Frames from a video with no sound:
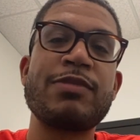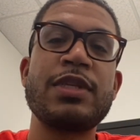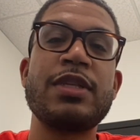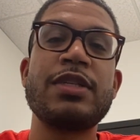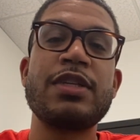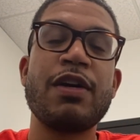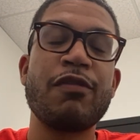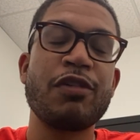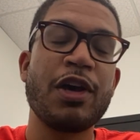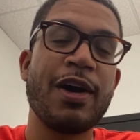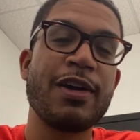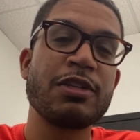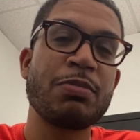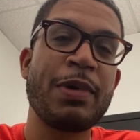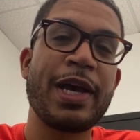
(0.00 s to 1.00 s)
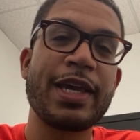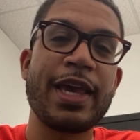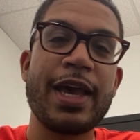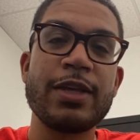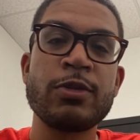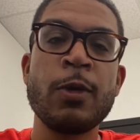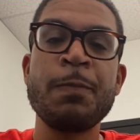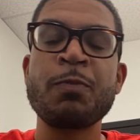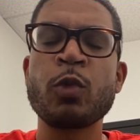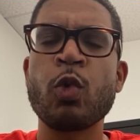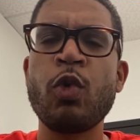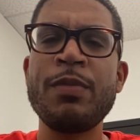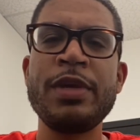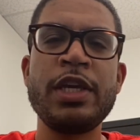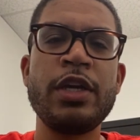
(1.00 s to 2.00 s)
to the Tough Calls podcast.
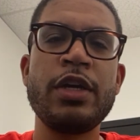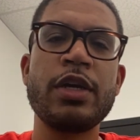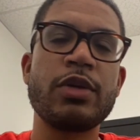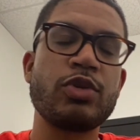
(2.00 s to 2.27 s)
We're being your